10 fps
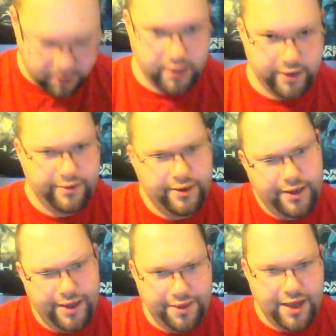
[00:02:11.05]
You know,
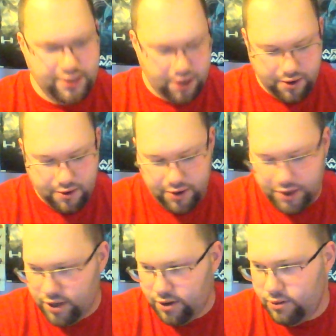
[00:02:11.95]
if that's all you're
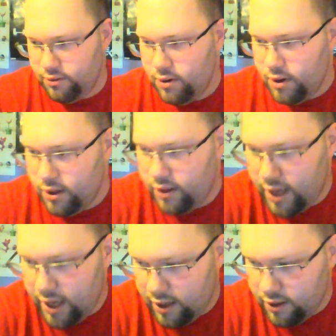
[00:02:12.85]
going to do,
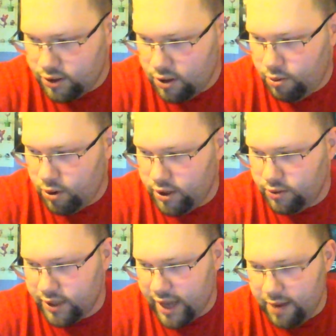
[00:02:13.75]
then there's no point in
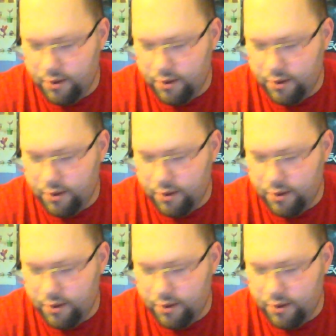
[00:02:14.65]
doing the game